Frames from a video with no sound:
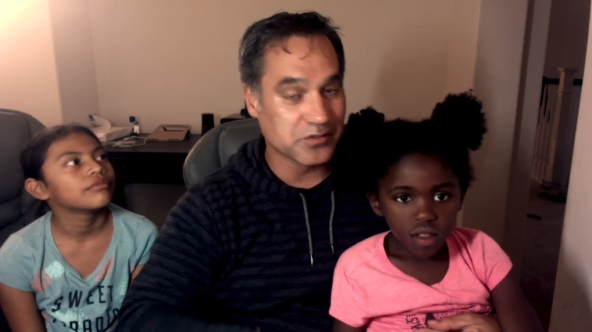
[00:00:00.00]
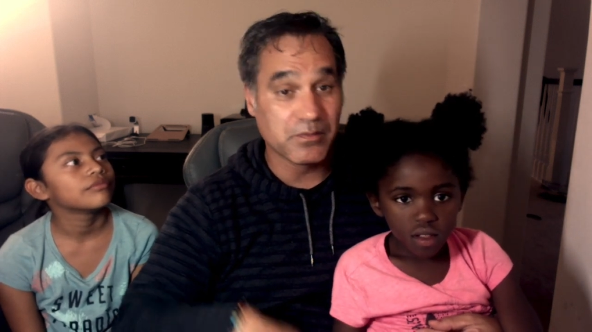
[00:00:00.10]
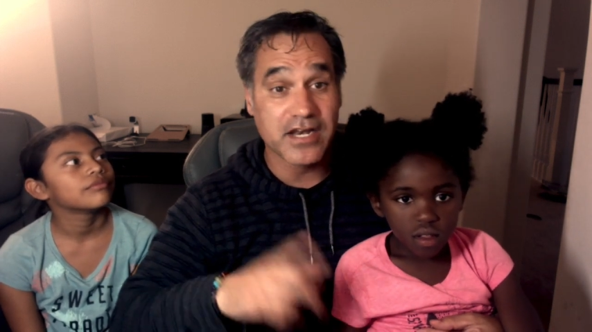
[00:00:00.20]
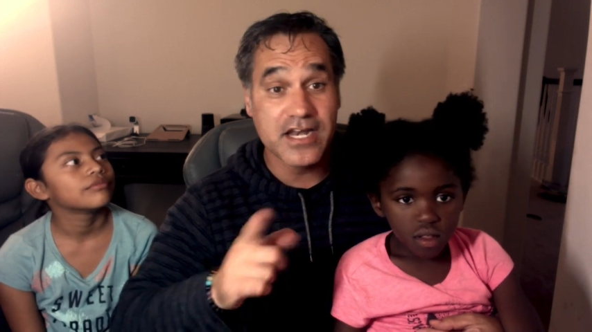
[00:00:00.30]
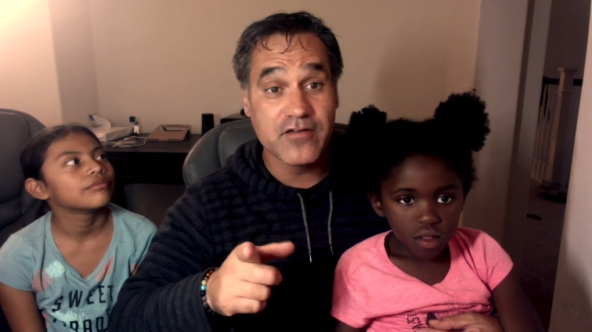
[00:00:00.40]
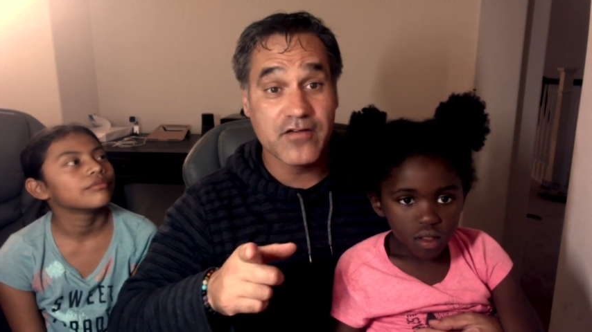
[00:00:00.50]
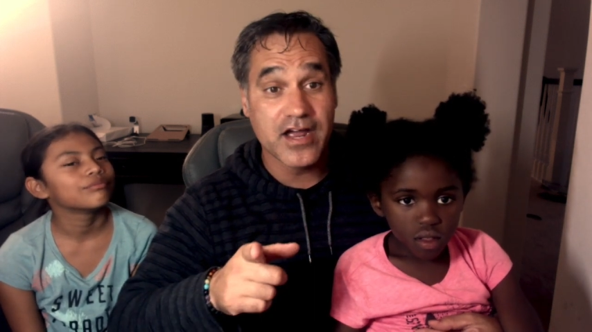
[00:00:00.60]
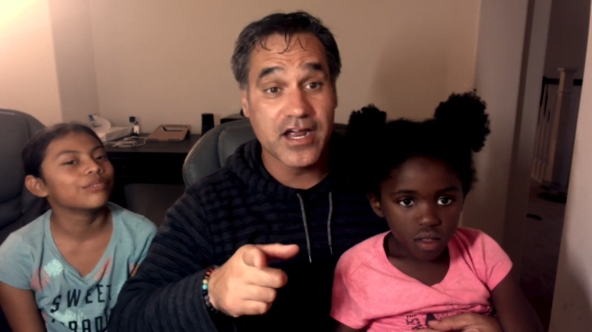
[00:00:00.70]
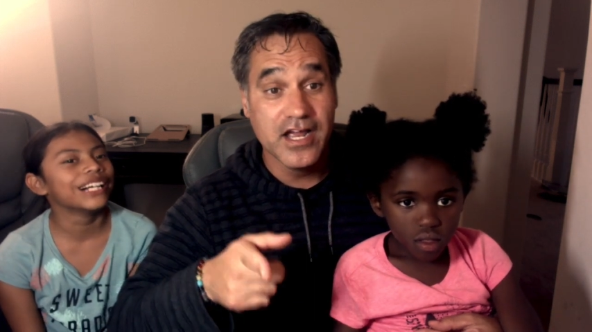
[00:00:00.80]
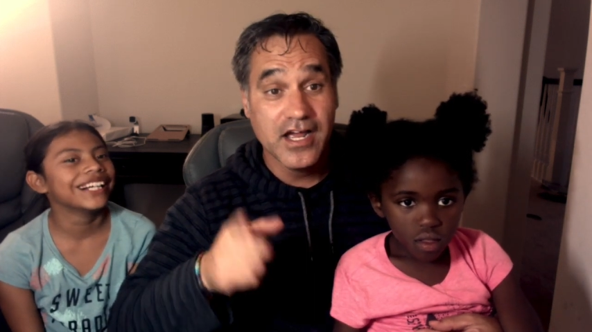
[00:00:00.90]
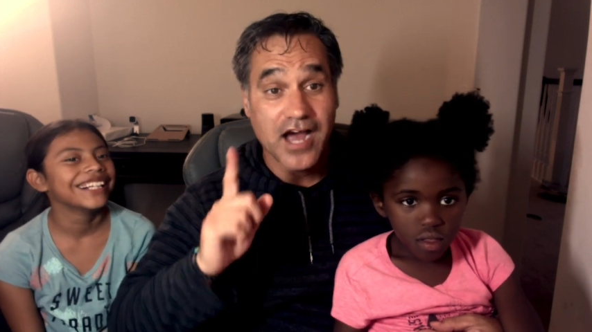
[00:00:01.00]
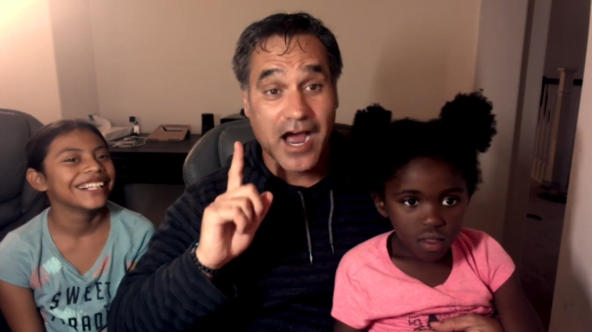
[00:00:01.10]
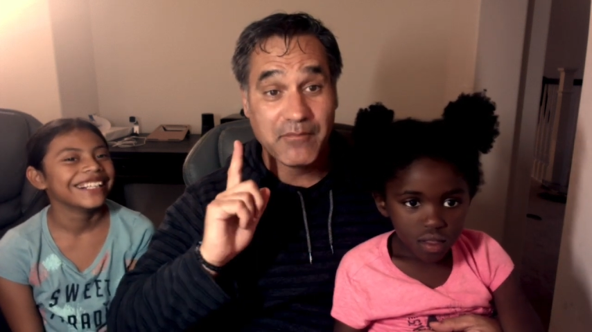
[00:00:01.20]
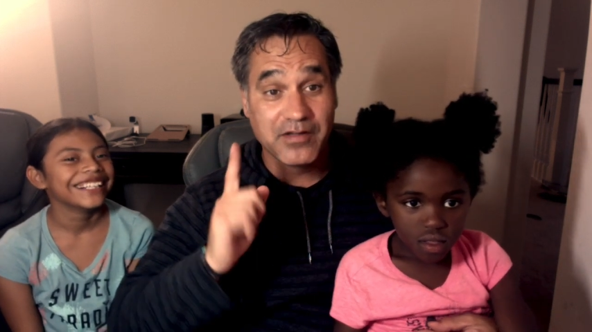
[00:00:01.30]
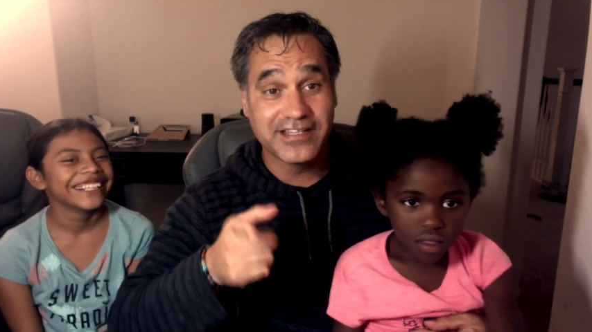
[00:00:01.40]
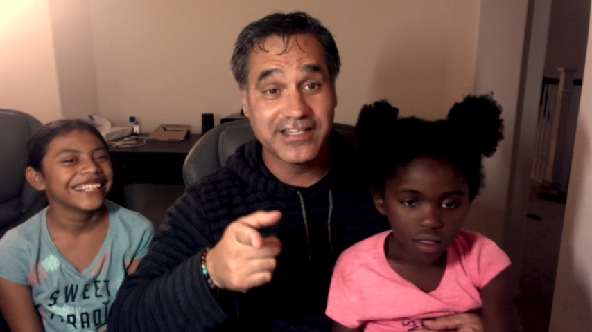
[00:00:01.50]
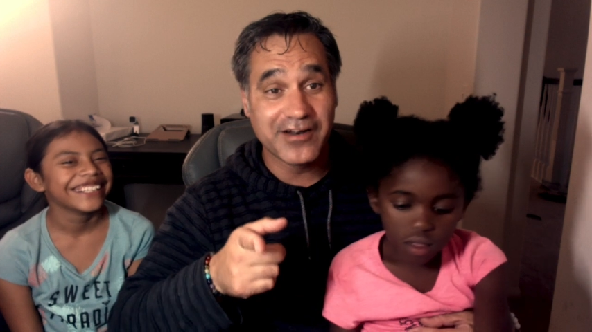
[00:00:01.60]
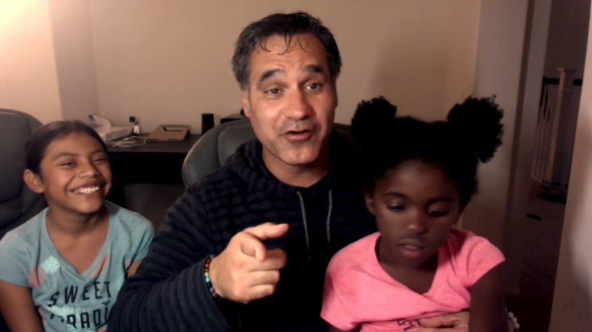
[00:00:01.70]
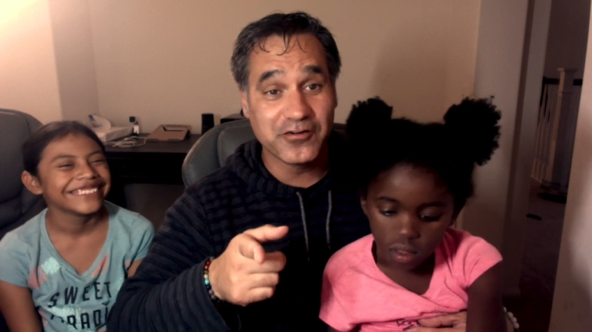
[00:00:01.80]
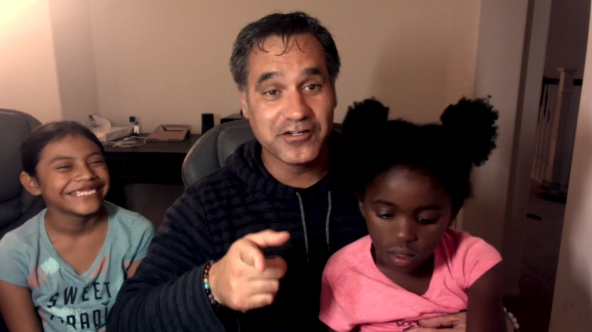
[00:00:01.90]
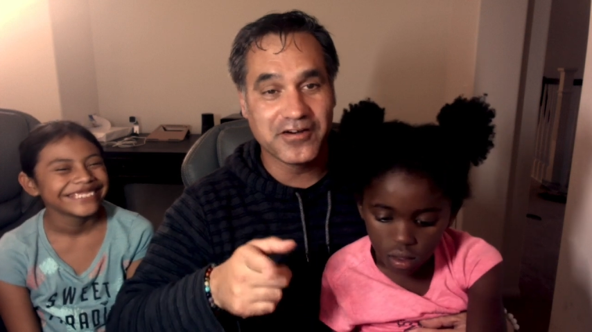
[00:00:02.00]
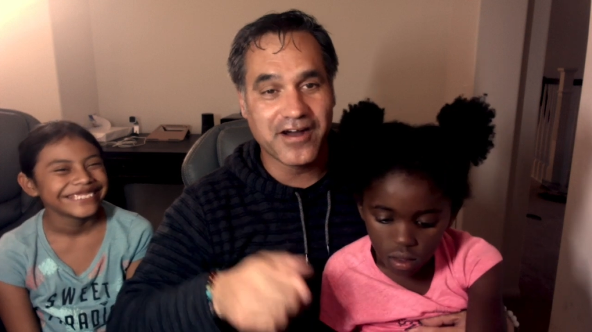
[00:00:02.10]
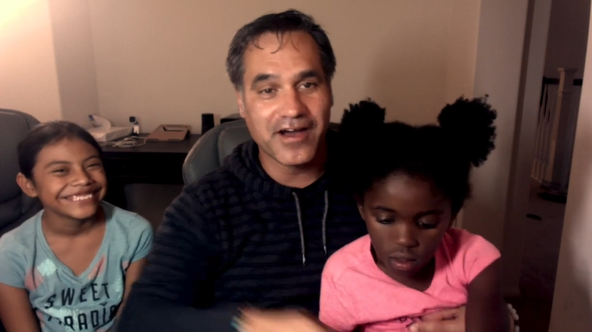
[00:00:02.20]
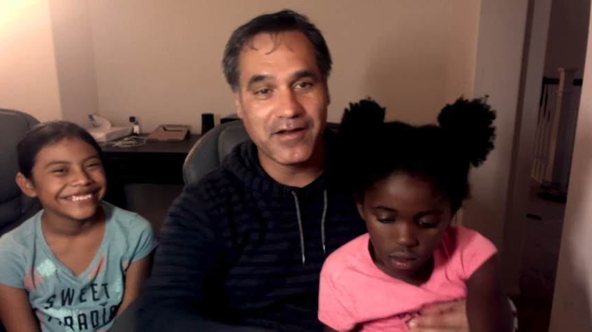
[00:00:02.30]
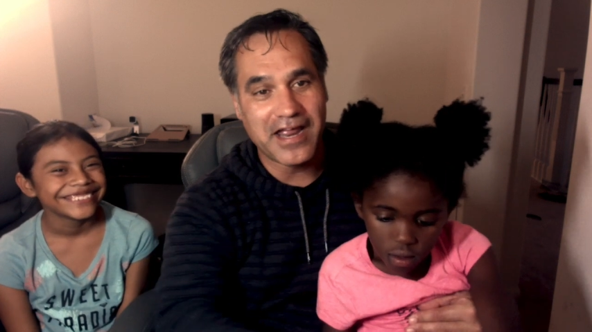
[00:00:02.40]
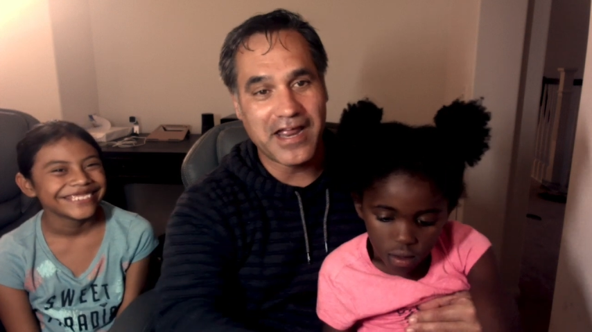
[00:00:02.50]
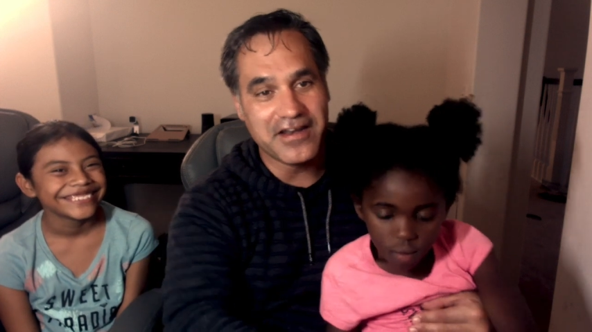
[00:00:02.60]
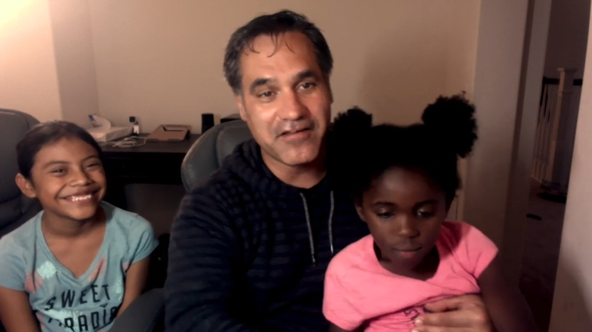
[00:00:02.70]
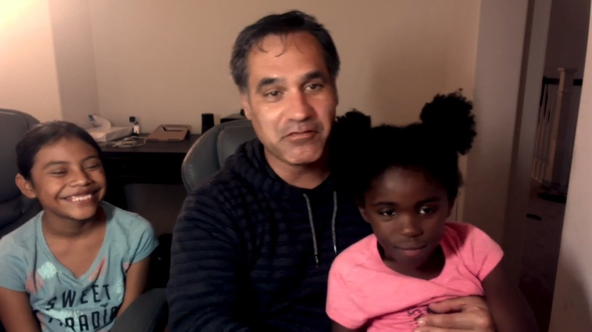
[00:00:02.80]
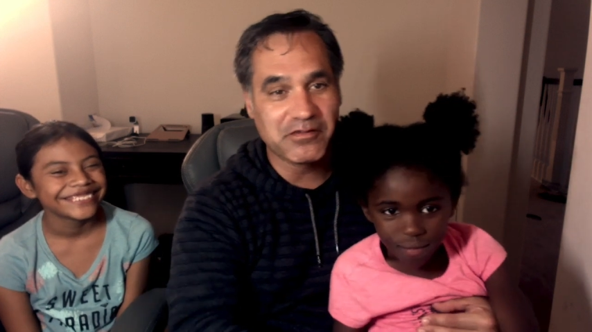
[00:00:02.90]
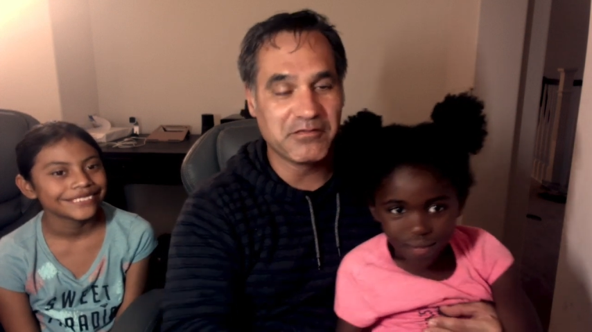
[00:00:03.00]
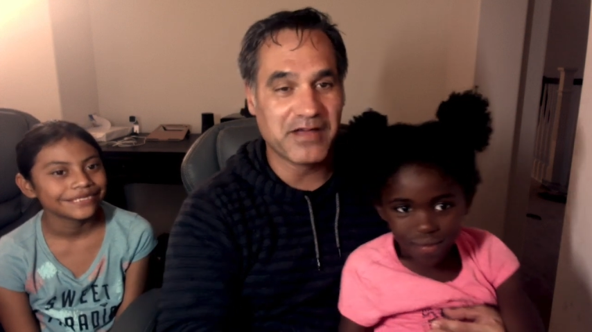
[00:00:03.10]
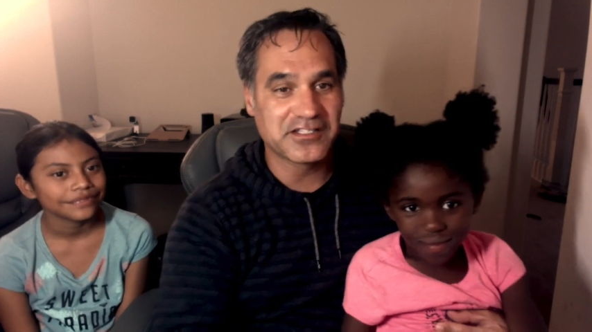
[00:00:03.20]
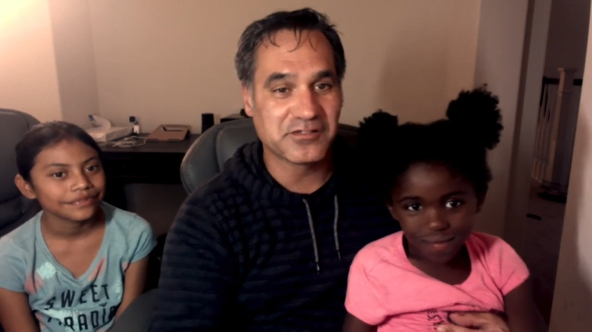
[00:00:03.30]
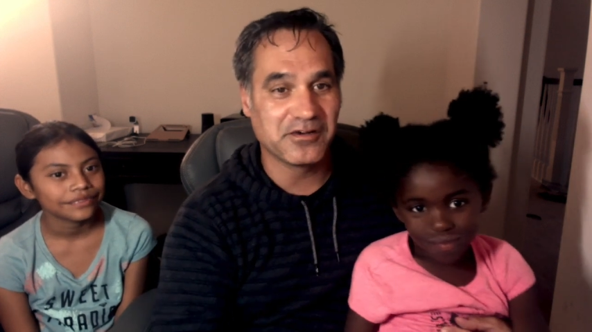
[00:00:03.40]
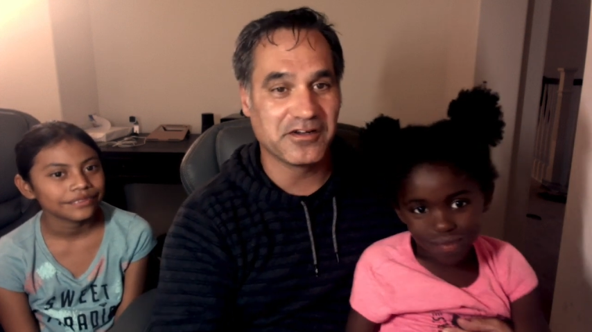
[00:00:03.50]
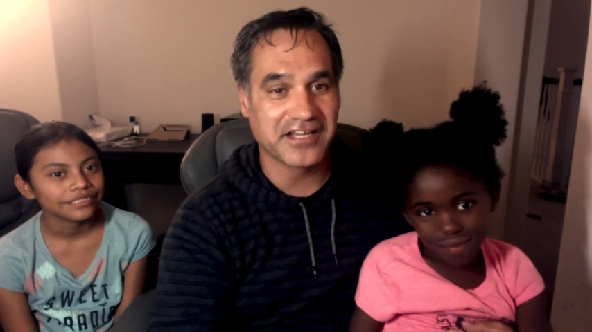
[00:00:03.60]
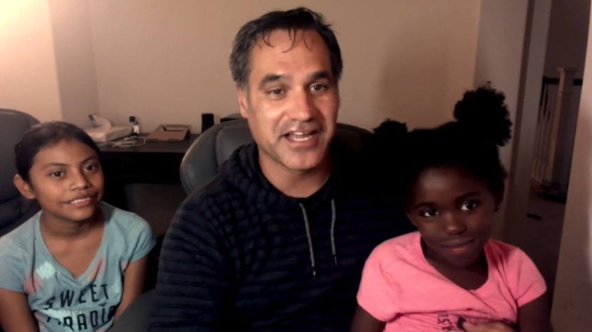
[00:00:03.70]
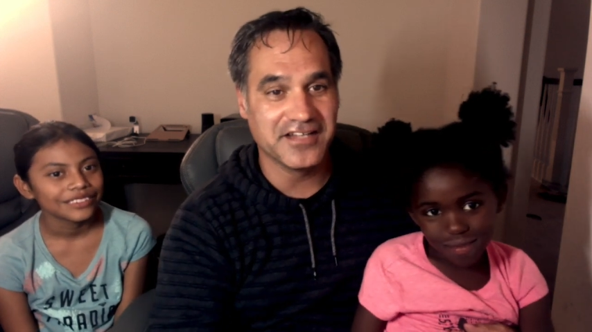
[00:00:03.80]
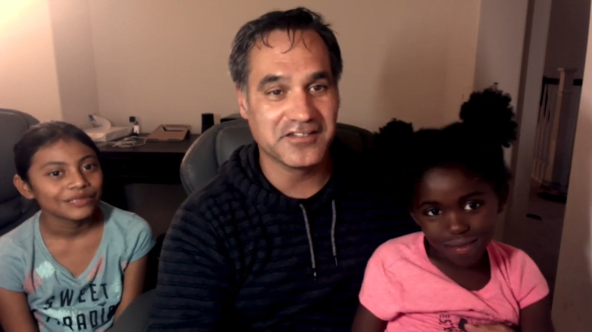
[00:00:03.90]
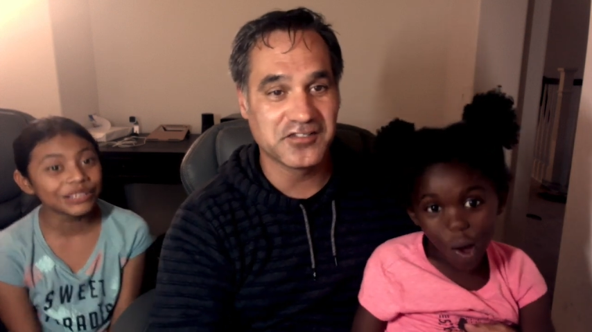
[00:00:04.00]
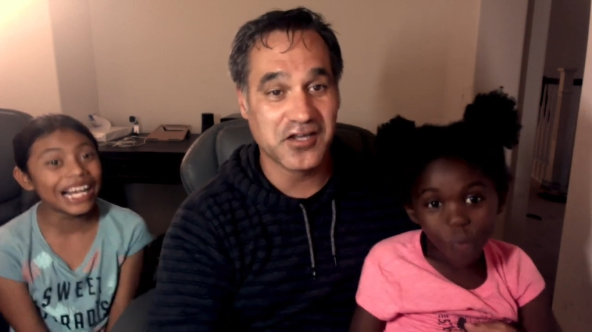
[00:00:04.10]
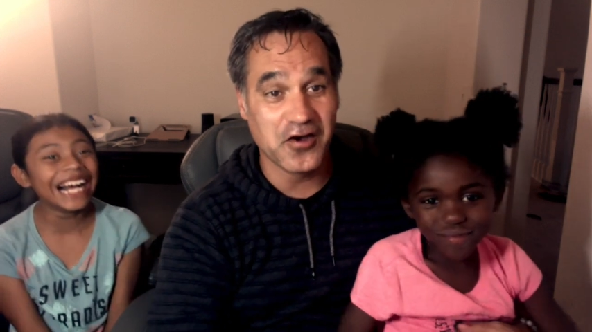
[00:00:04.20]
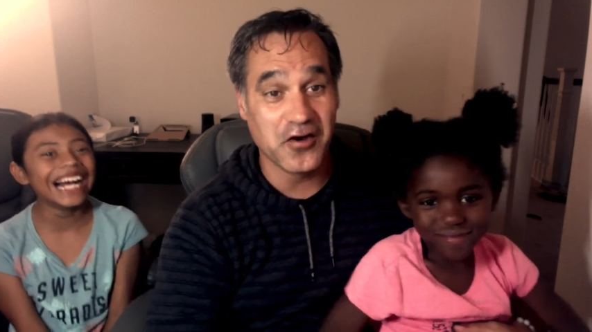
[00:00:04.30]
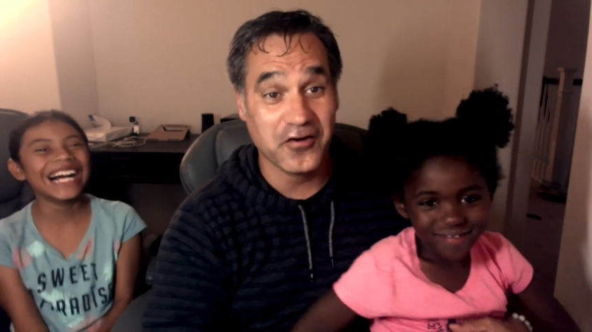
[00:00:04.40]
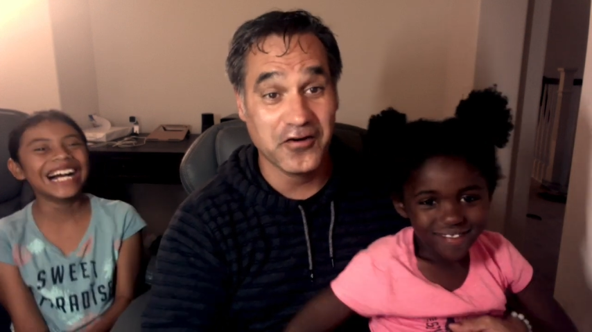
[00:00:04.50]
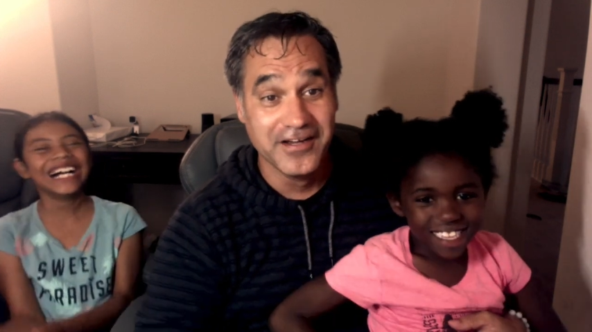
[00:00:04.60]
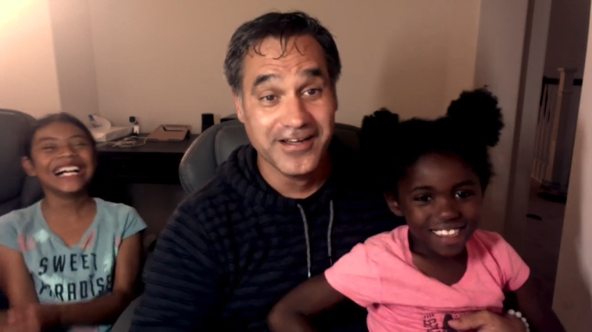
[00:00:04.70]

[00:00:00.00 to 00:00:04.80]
Speaker 1: But anyway, I played that whole year out and never played basketball again. So